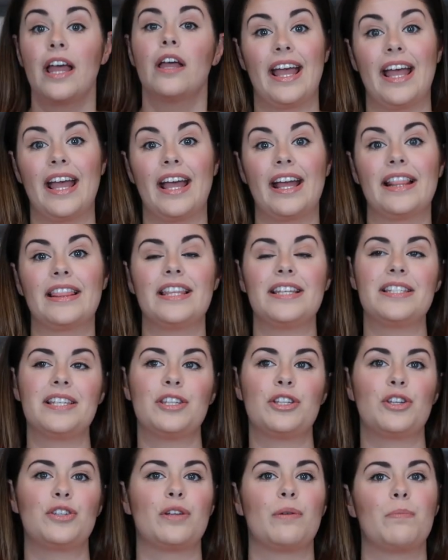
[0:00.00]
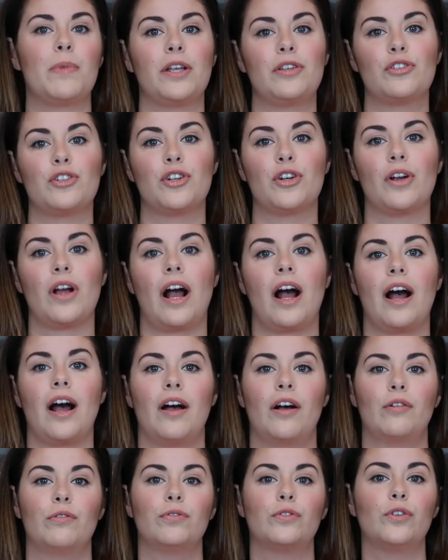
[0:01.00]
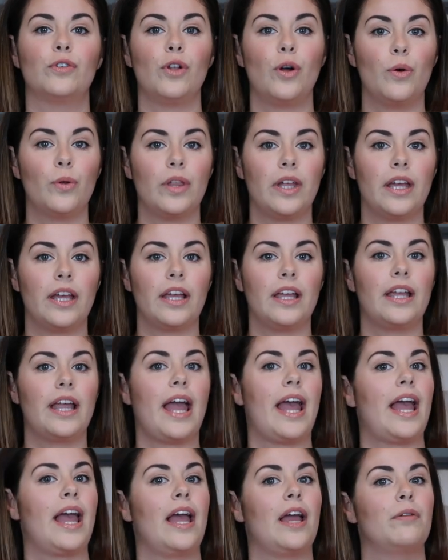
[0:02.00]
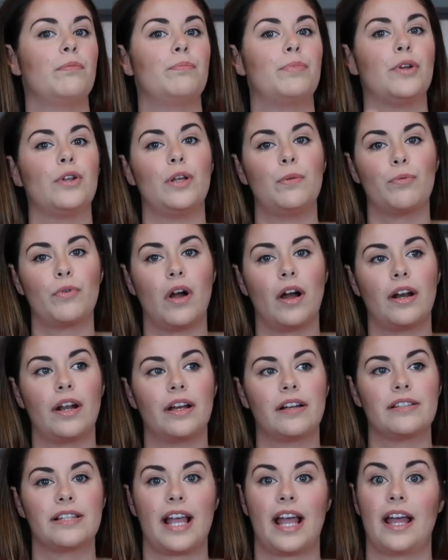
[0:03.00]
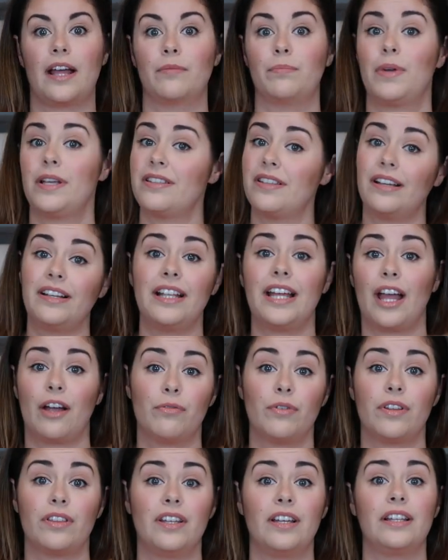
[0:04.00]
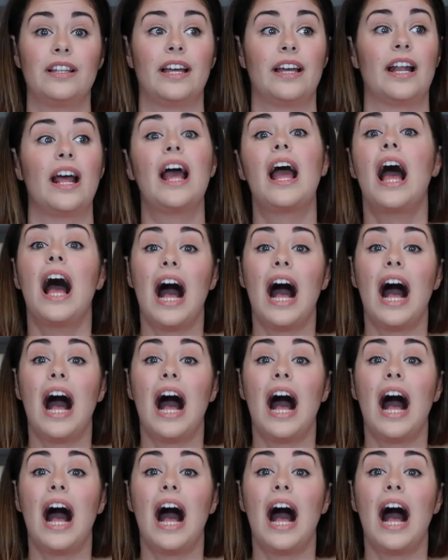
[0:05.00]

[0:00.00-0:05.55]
And this is just a mixture of clothing and beauty products and basically everything that